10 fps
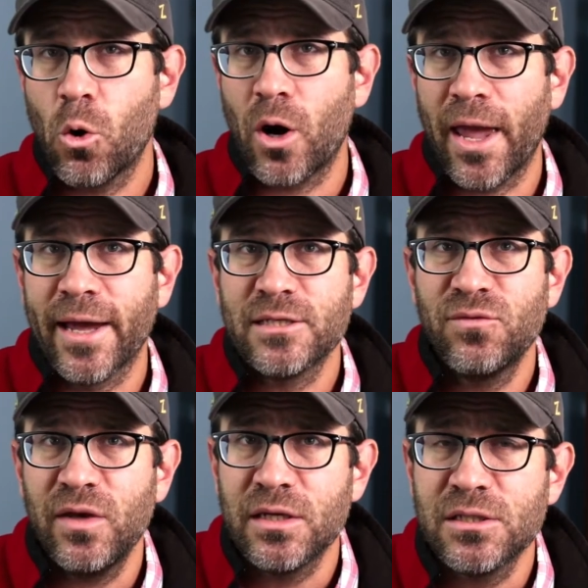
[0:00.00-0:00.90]
or
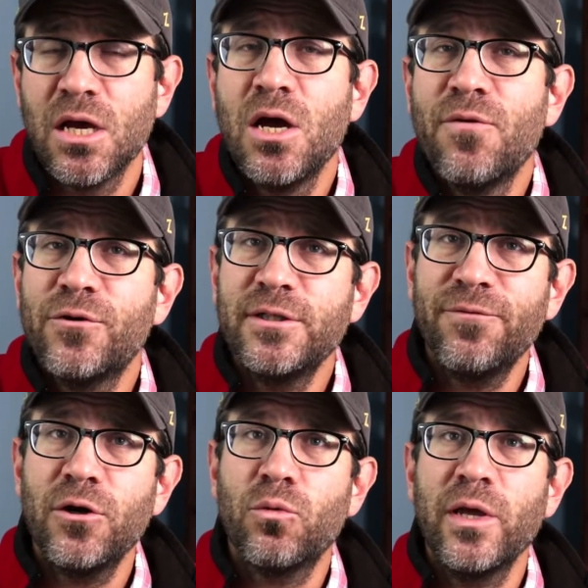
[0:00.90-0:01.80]
ASVs, for
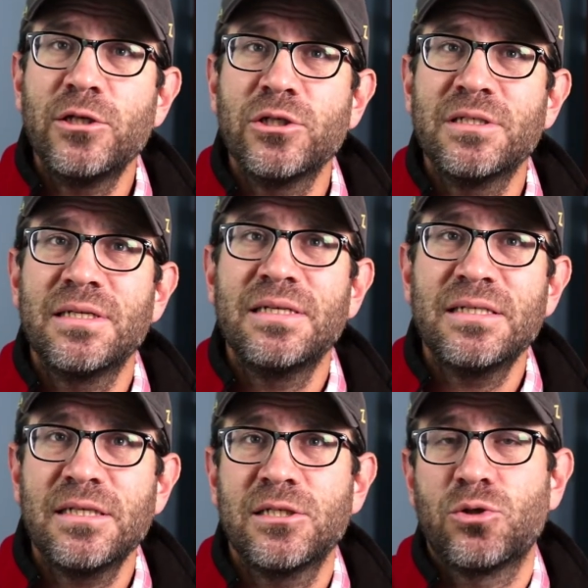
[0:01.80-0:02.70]
different regions and
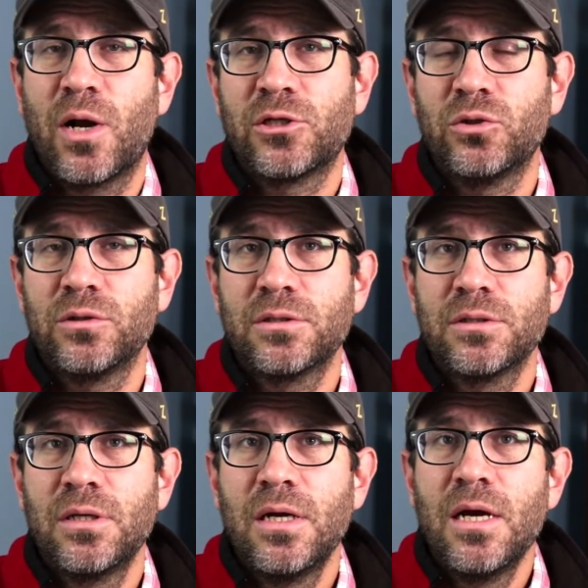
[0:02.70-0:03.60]
distance thresholds.